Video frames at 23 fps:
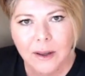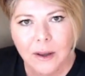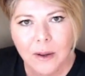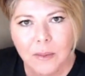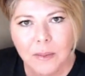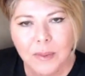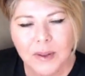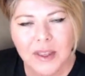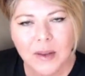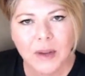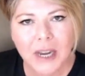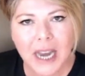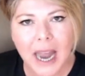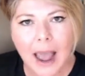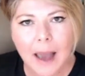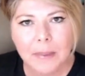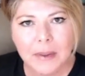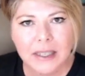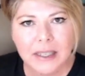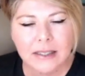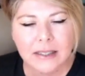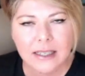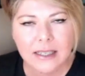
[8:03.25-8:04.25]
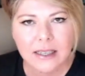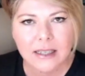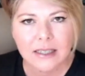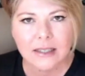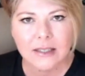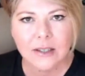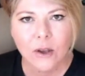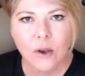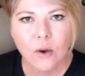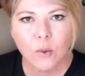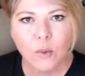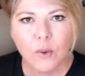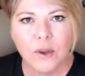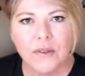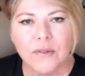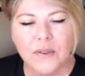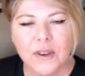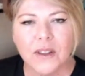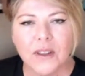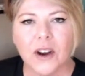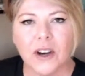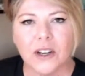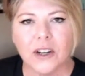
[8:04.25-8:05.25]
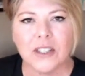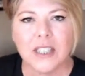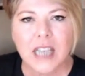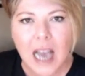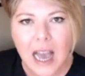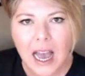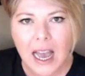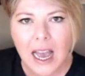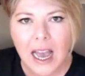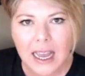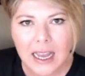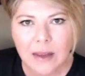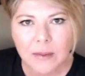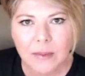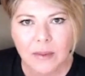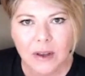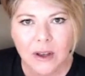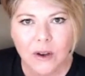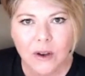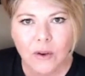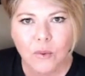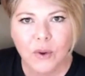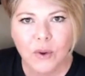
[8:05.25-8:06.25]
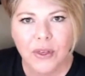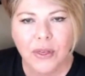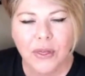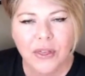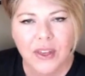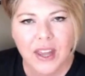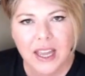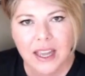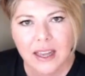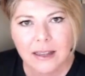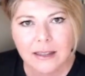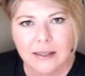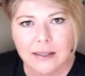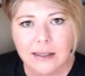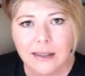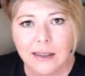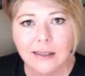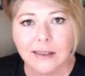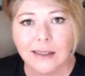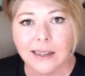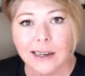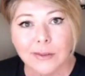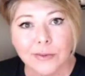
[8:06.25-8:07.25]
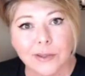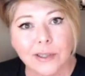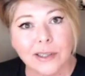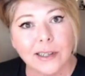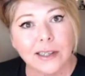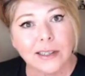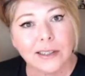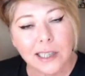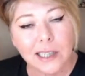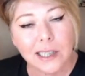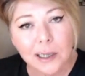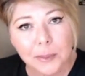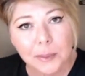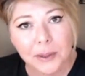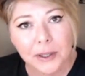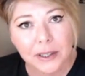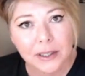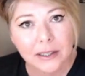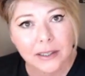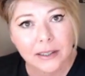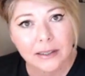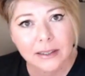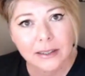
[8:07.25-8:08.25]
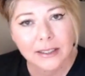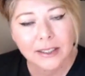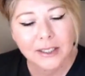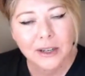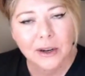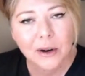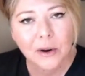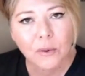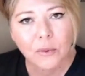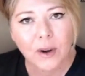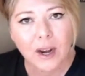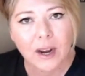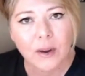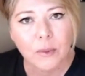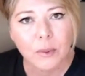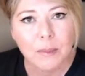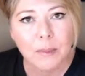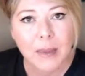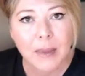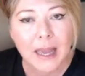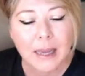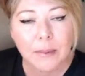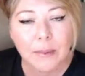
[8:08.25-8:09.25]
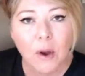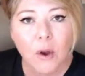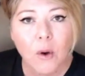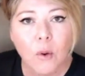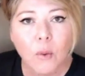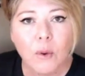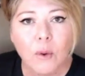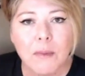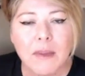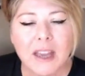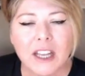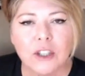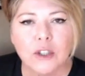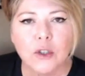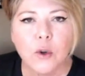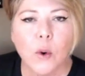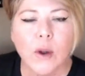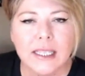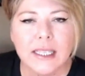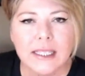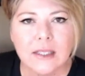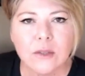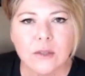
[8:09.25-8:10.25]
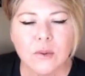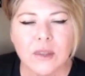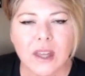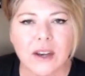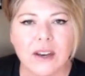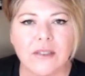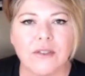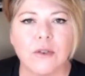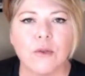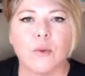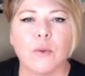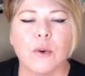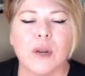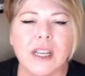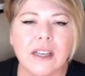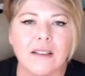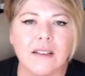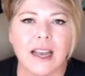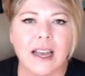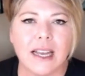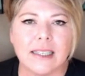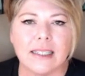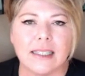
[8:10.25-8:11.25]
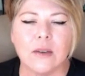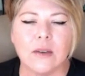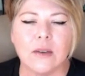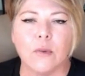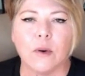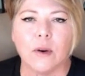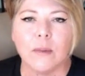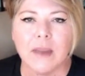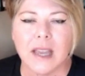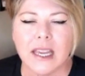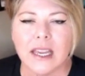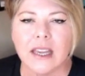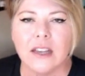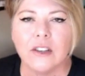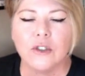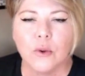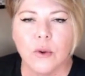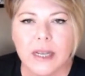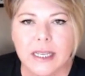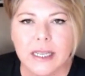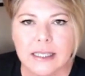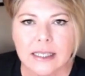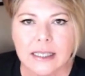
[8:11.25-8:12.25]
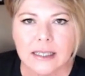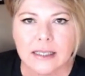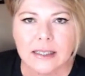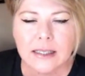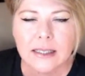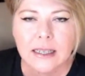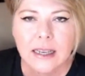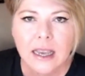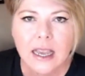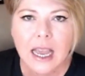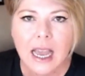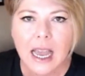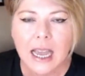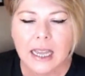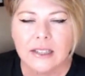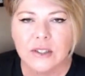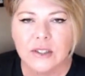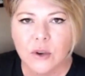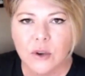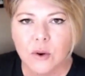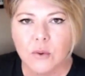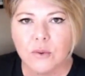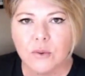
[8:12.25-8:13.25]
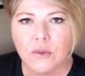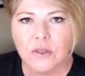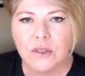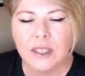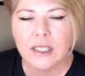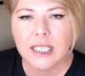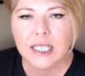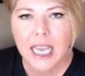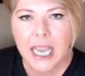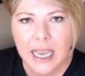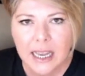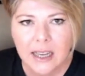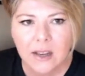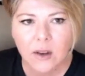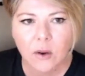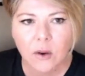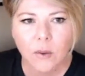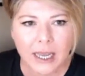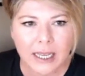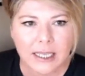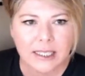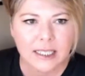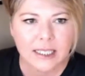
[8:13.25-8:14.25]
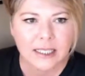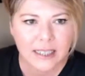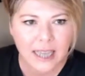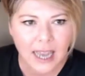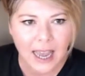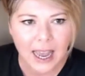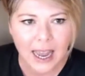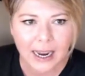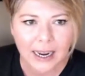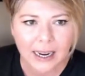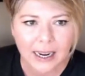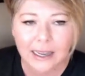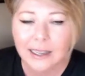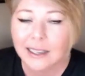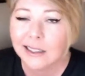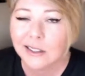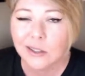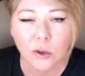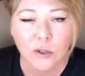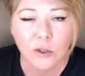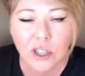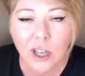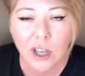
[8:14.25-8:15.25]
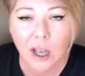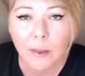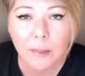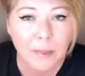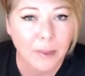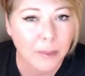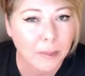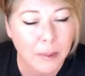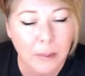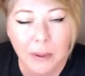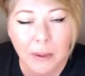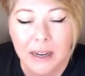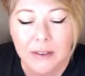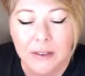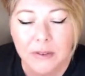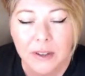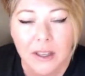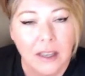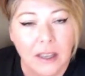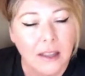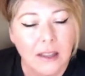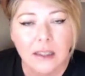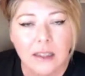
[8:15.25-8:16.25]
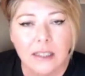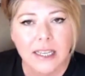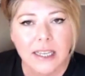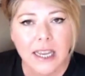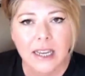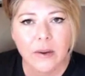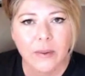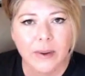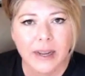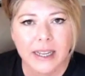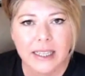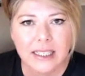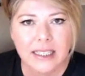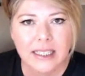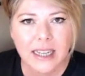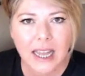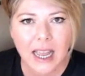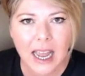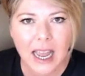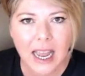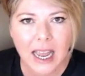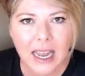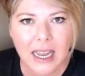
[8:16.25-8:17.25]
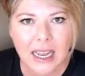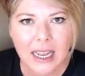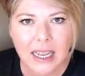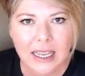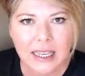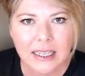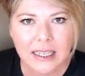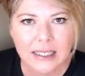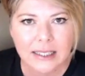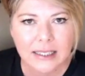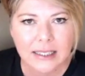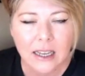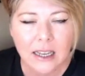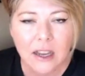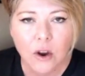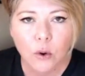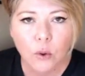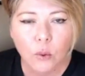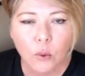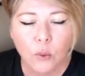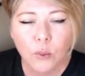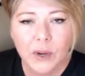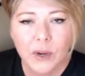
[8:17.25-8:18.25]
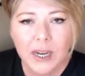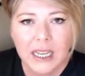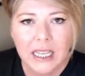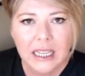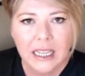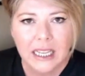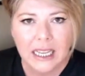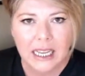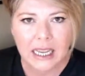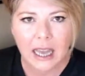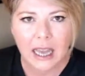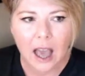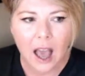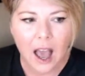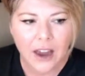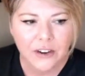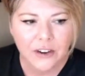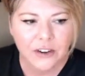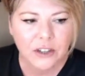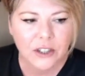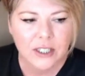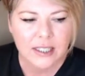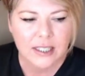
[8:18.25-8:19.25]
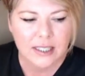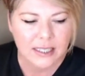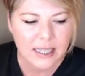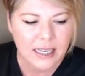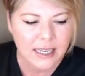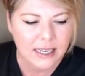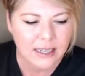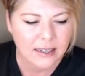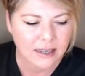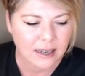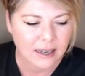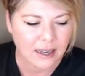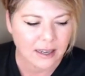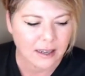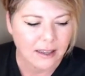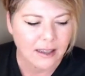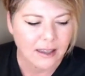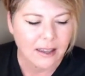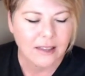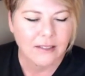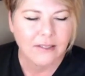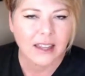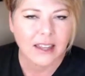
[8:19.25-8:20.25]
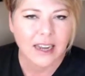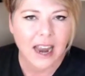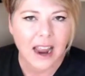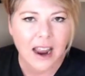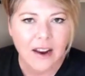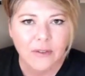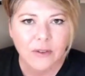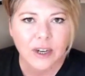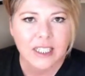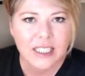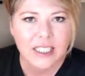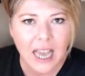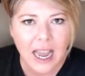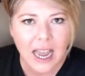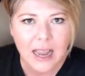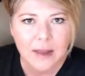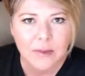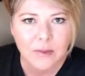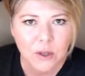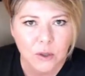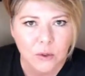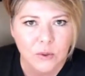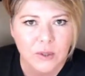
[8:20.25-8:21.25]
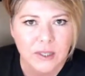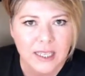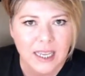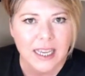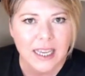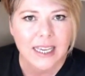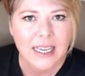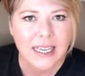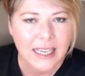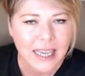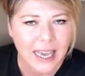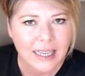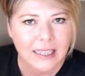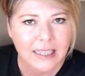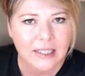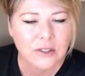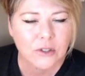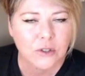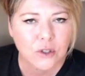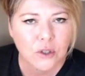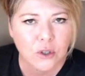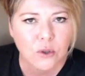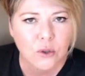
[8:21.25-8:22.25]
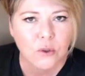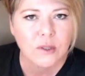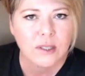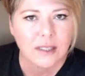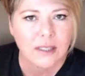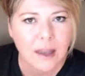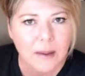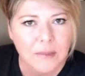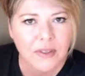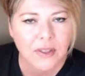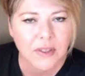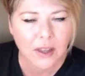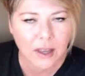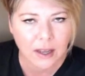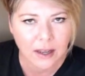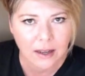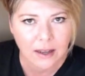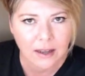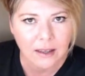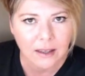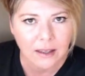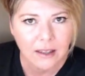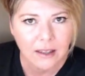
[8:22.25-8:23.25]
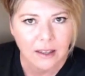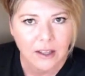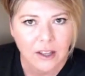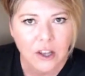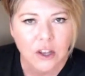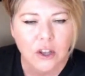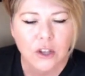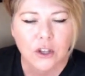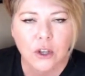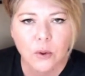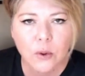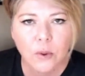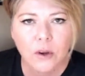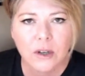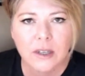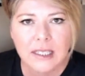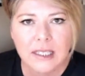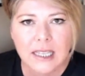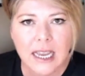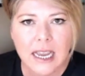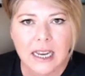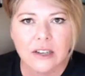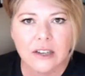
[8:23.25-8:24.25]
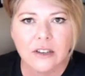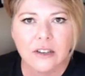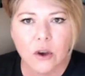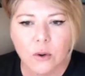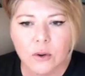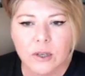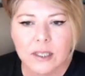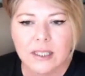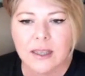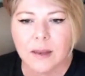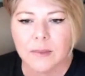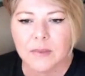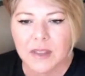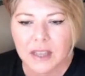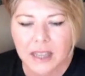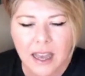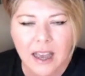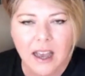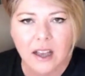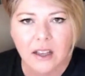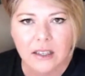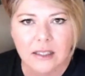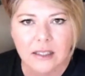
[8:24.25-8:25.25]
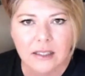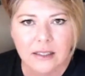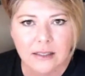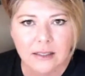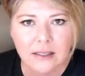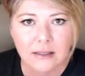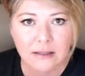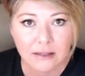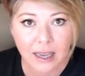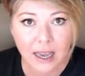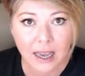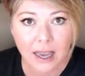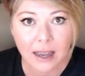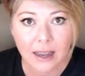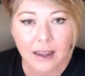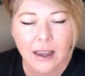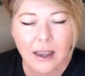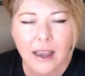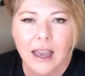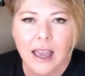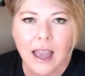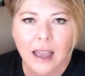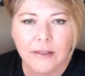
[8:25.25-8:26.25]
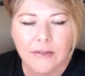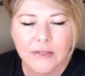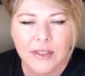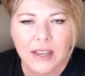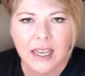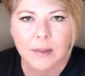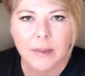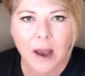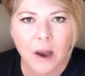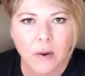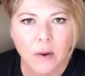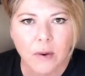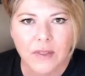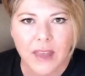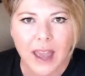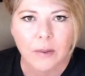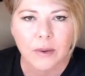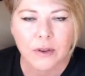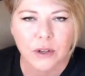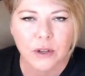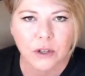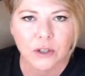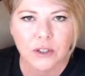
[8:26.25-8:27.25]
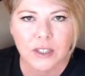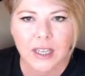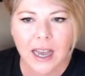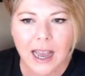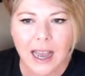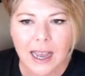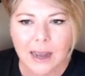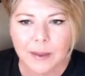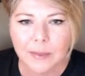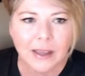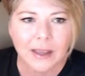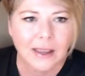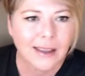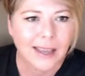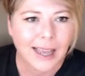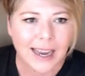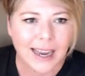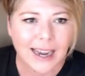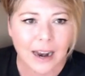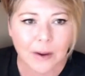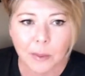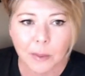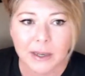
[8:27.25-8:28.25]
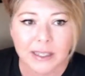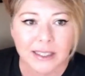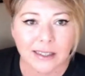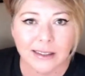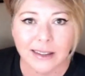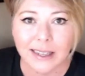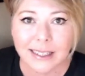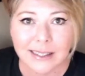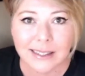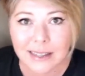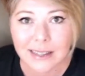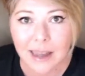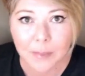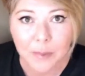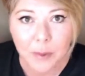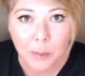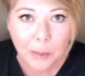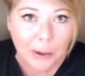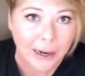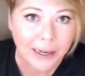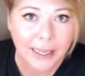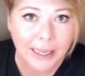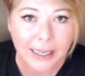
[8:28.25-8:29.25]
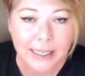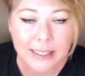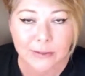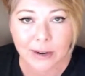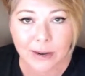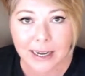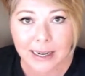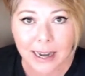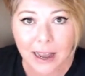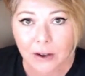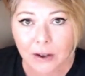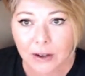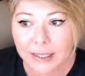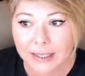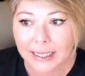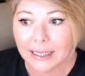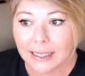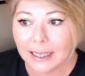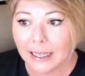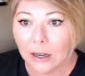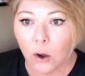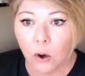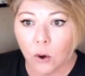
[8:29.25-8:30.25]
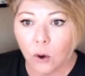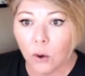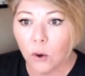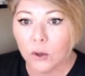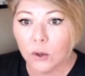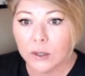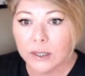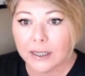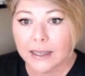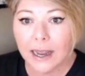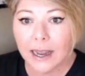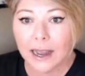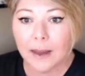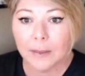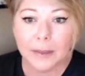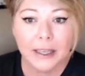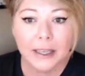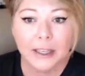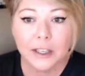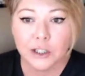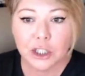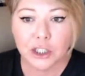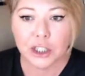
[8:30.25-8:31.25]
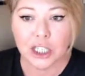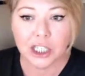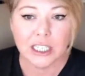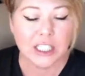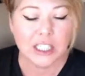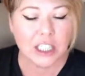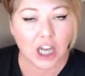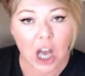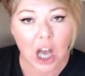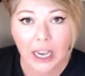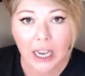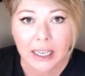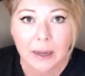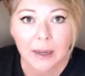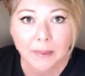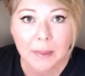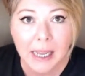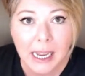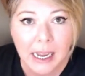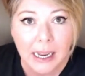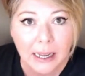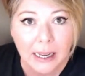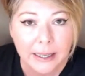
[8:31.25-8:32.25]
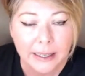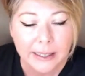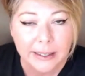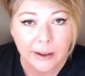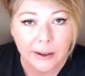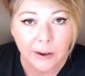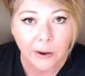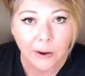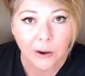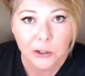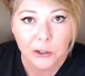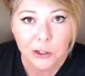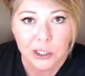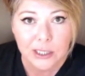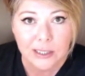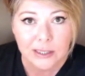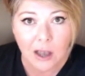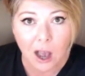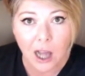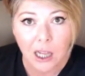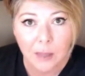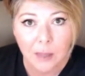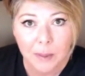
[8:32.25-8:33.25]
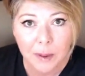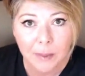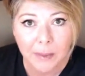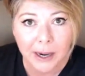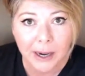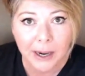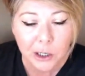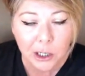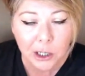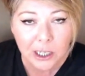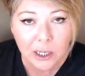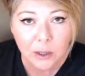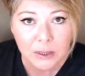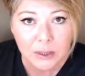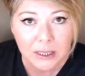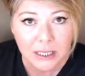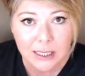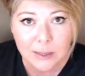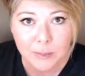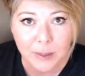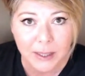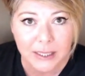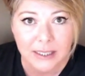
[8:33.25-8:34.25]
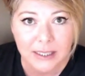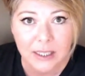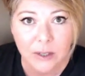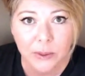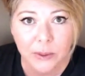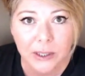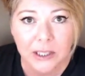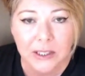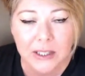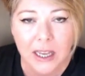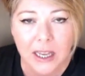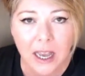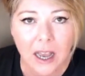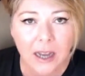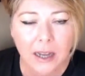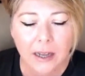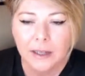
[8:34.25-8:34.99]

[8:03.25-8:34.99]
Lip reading: But then what happens is we fill our time with things that ain't filling our checkbook, right? We make choices without even realizing we're making choices. And so the takeaway today, told y'all I'm gonna be brief. The takeaway today is really understanding that every time you say yes to something, you are saying no to something else, okay? And think about that with your time. And everybody's gonna stop the broadcast right now because they're like, oh snap, she talking to me. Oh, she's all up in my grill with this bestie real talk.